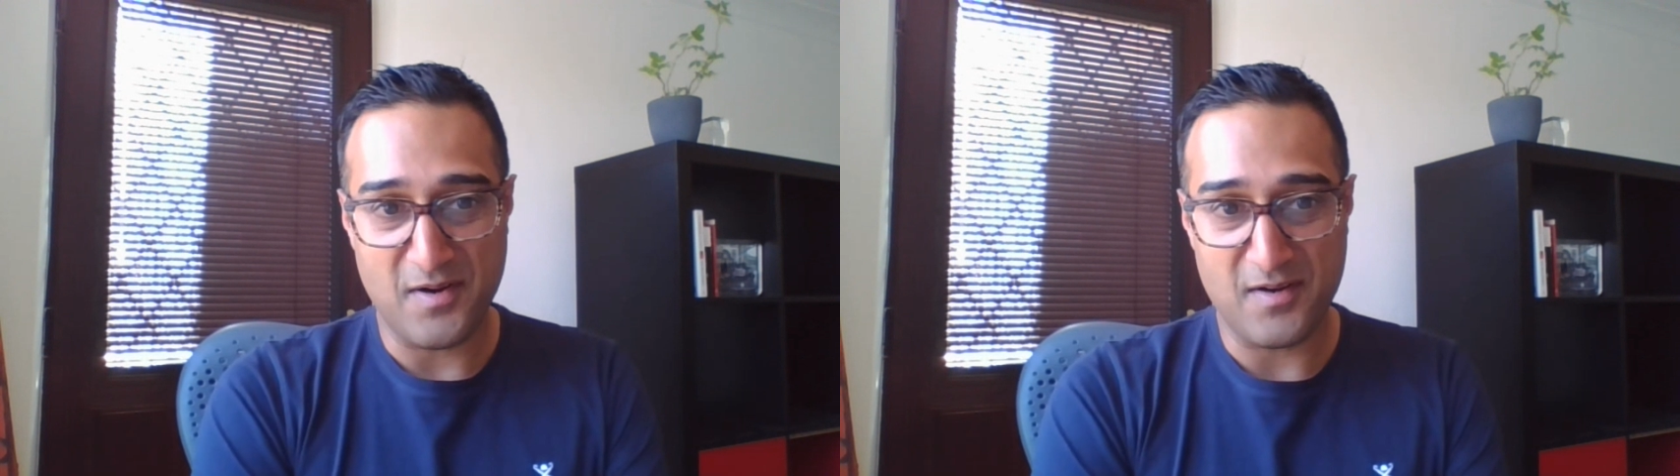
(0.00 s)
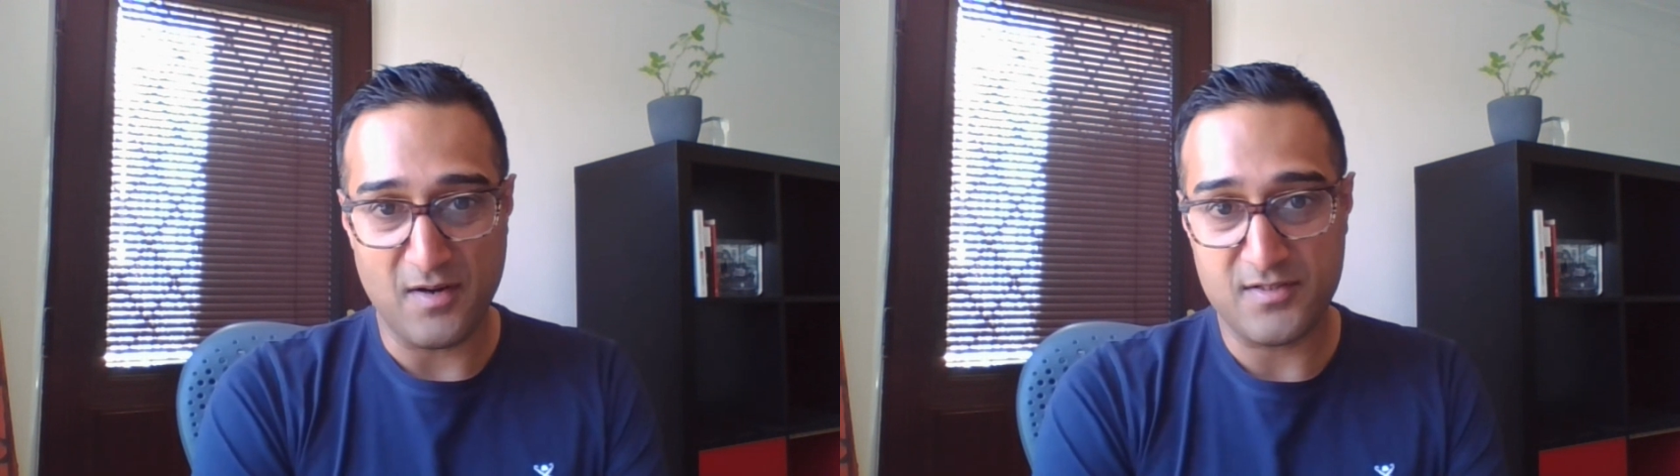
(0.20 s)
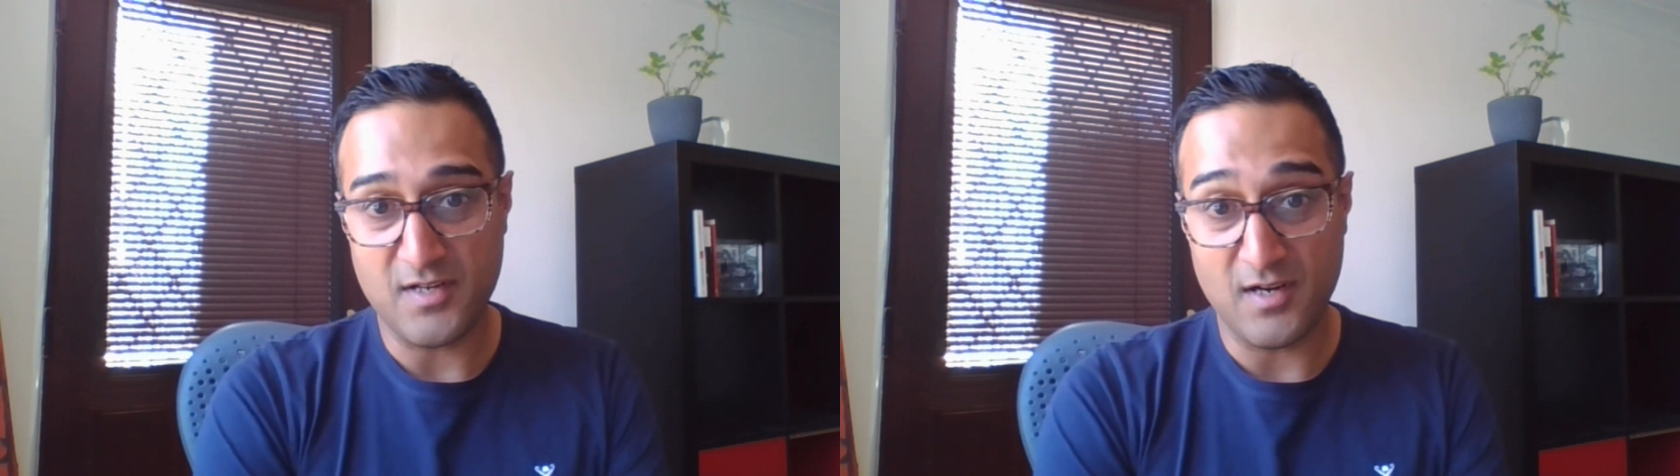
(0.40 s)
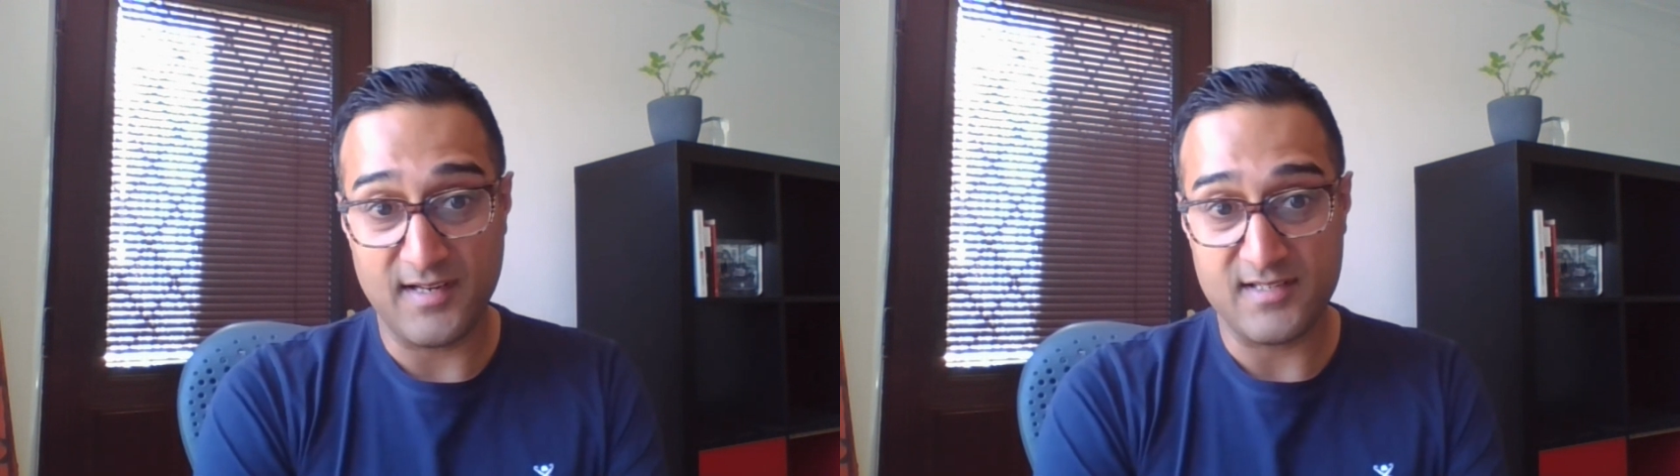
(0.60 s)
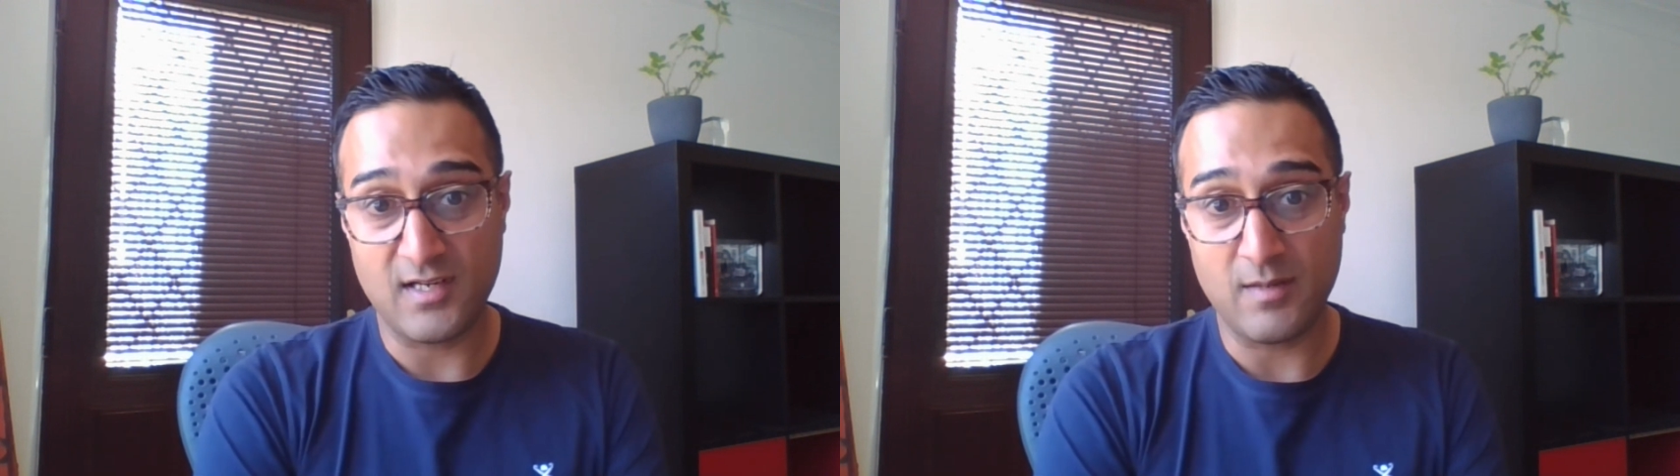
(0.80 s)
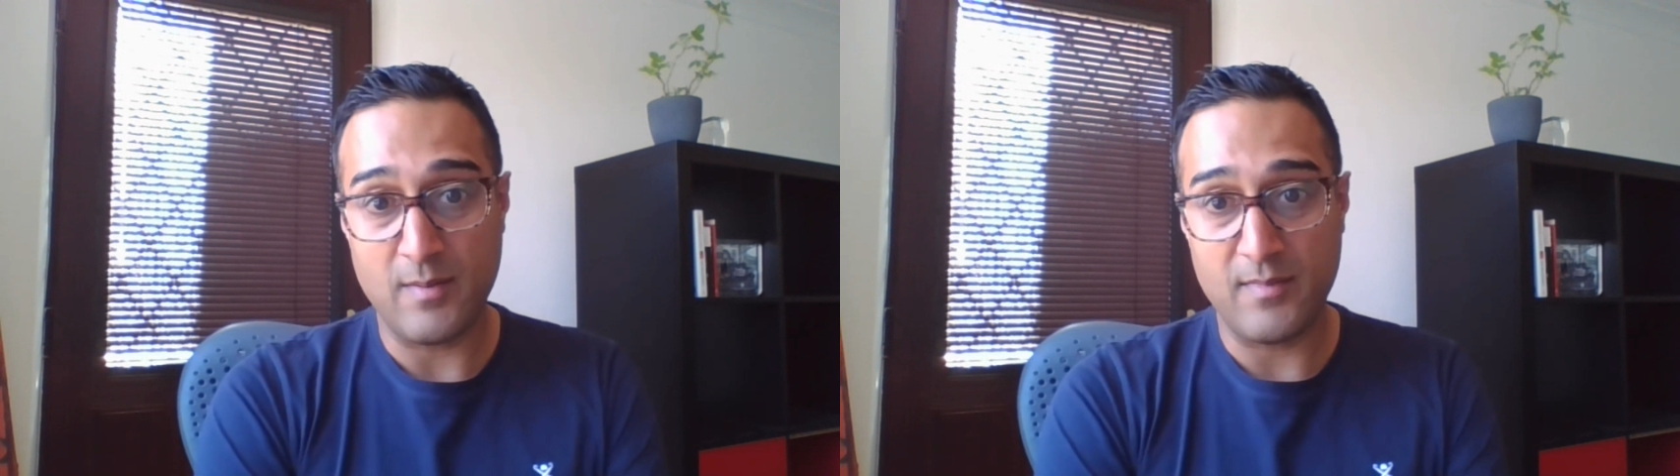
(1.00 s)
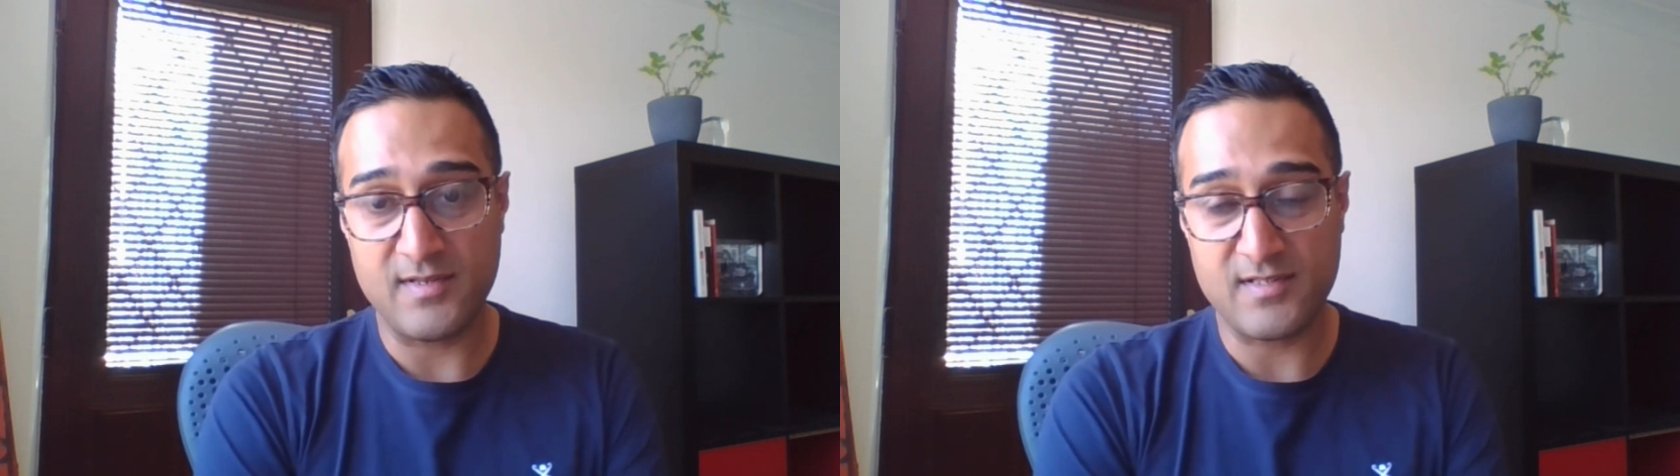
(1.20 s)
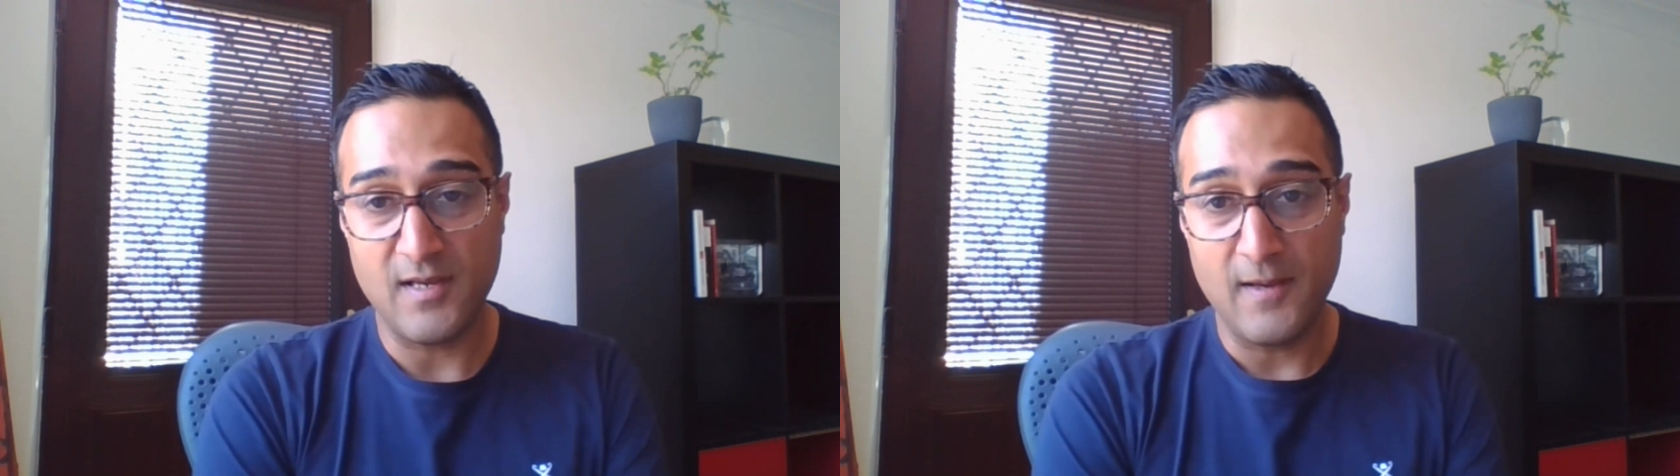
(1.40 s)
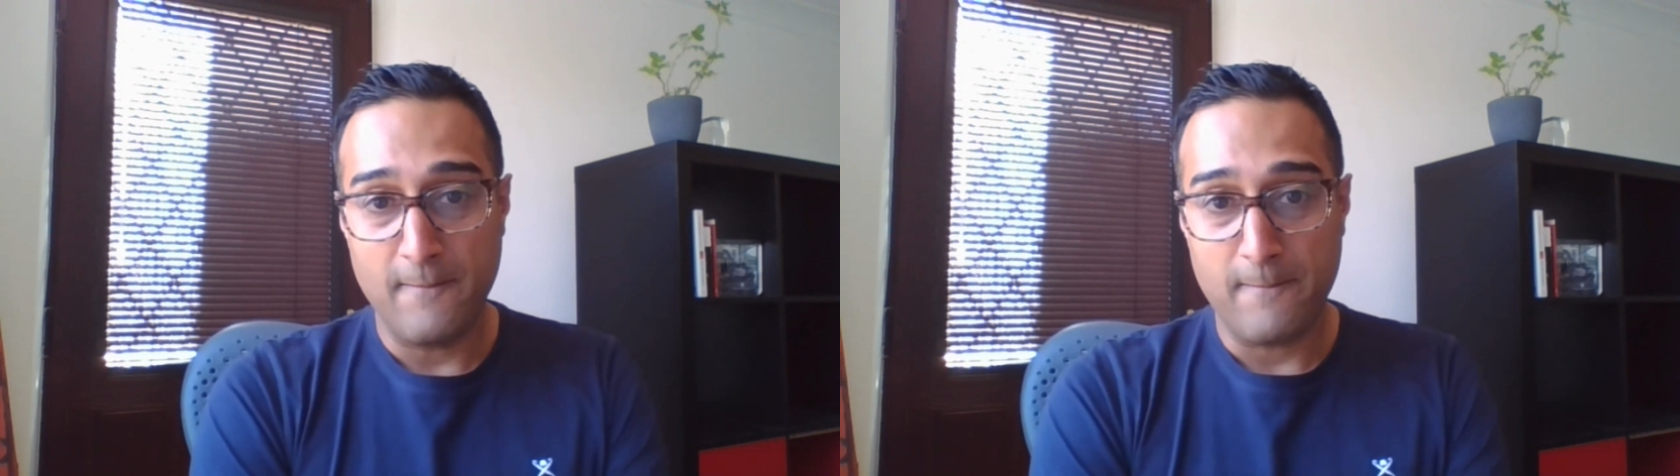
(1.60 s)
our targets and commitments.